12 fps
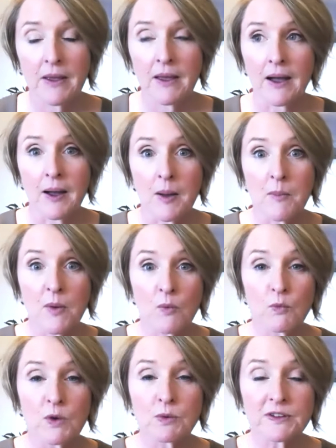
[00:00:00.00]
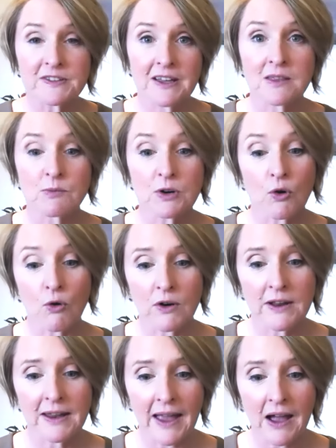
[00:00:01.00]
Um, we will send the
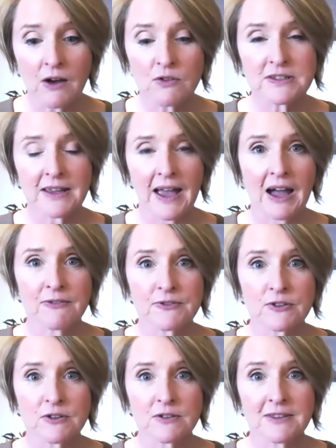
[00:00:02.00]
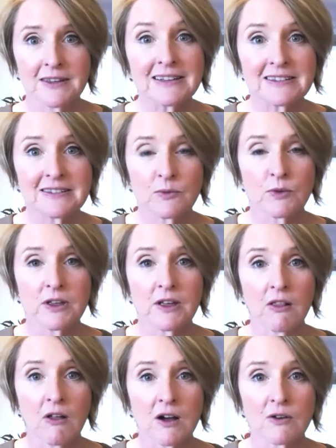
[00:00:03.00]
recording out after this with,
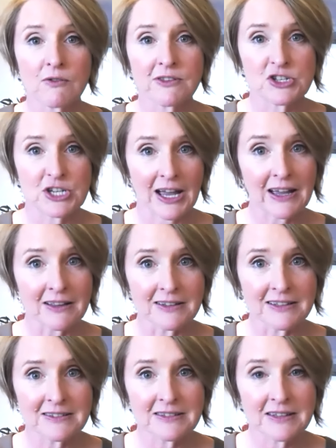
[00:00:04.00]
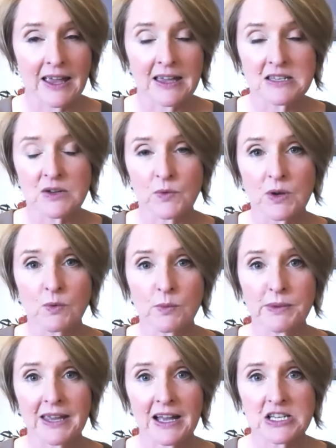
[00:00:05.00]
along with the checklist and we will
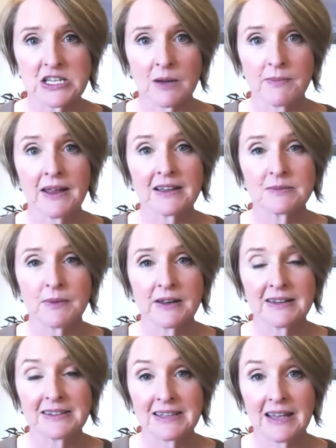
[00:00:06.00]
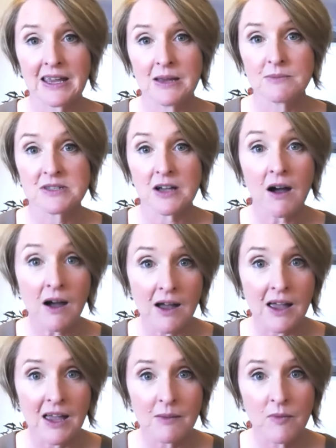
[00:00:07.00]
be catching up next Monday, same
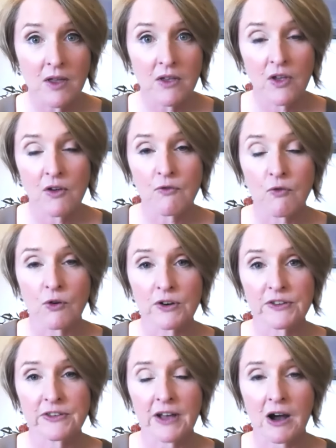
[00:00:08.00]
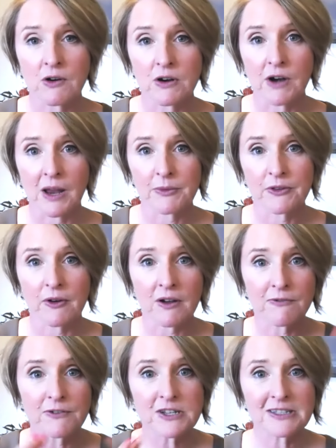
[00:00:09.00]
time for Sour grapes, So I'll
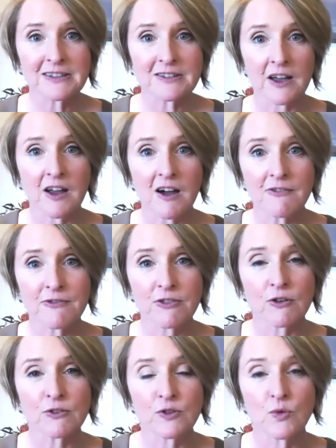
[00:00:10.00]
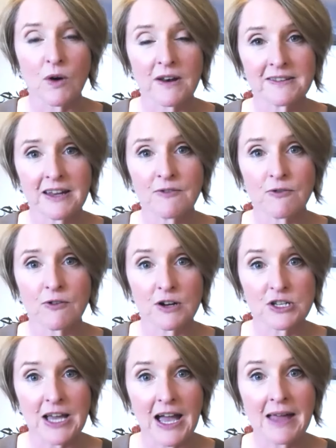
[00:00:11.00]
officially sign off. Those who want to stay for a
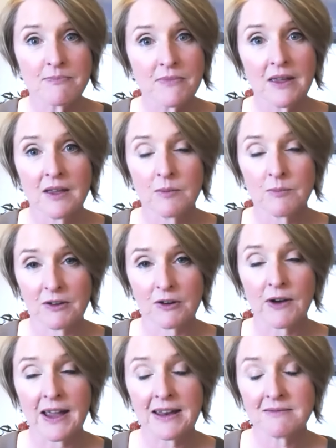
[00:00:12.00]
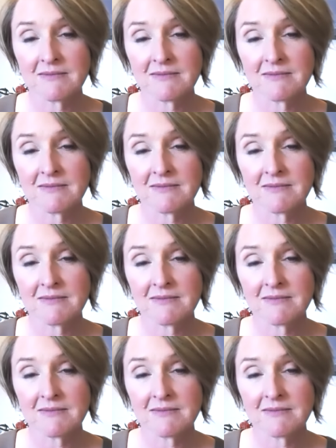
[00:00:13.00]
chat, be great.